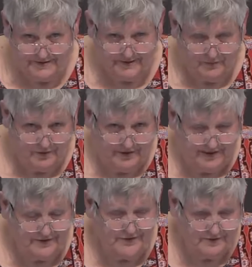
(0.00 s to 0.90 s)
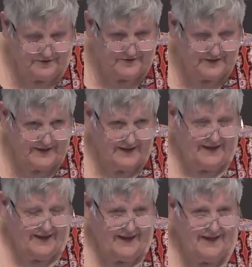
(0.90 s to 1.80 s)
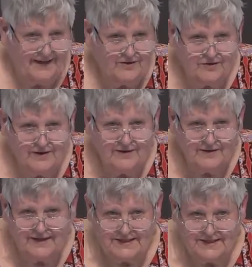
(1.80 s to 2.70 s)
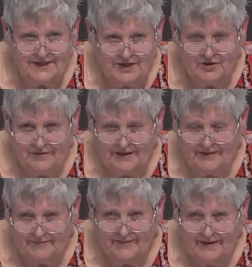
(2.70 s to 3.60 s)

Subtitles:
that were introduced, and during the last hearing,